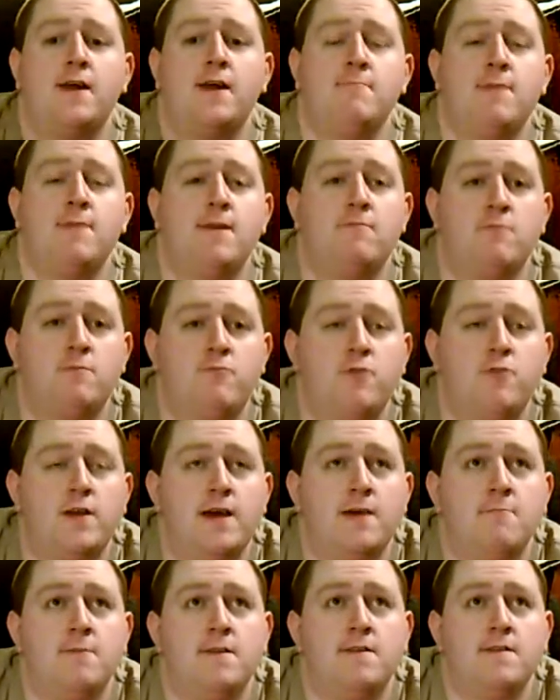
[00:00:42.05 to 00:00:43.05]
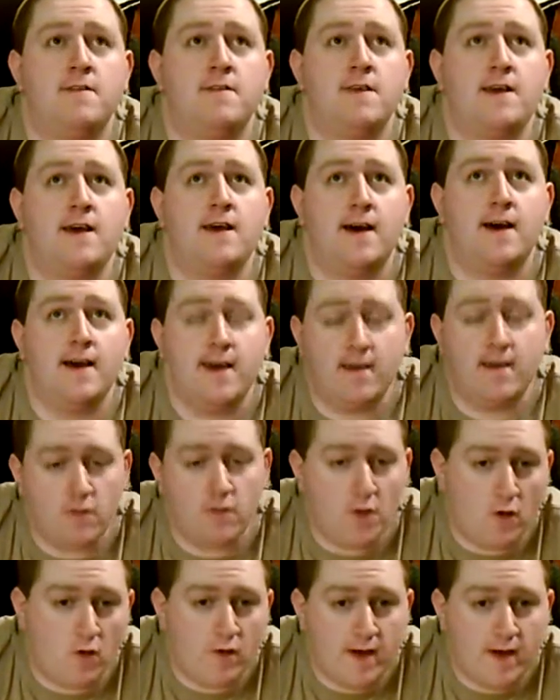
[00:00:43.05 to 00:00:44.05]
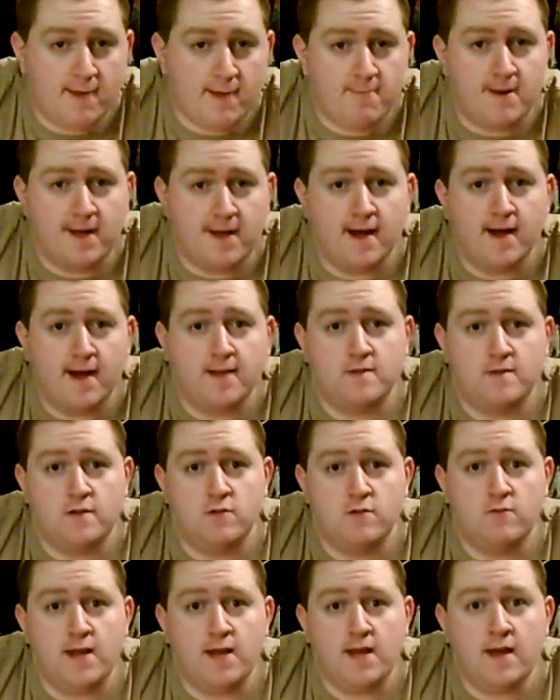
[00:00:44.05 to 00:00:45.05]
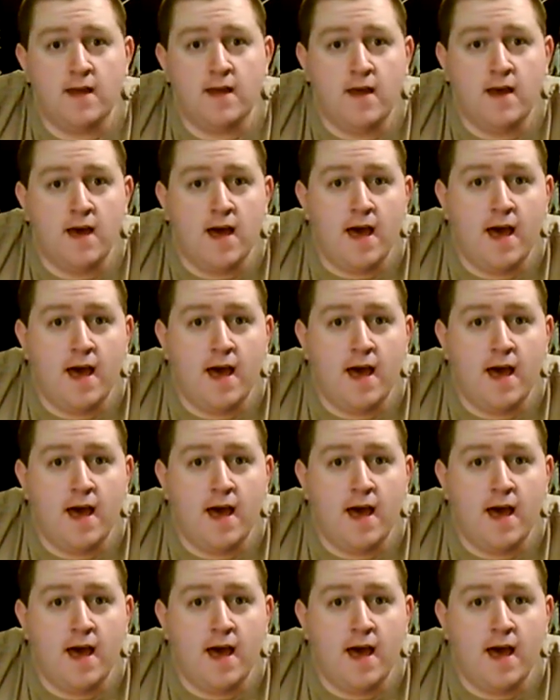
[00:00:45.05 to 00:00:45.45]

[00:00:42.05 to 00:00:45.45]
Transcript: animated with putting him into the whole animated continuity.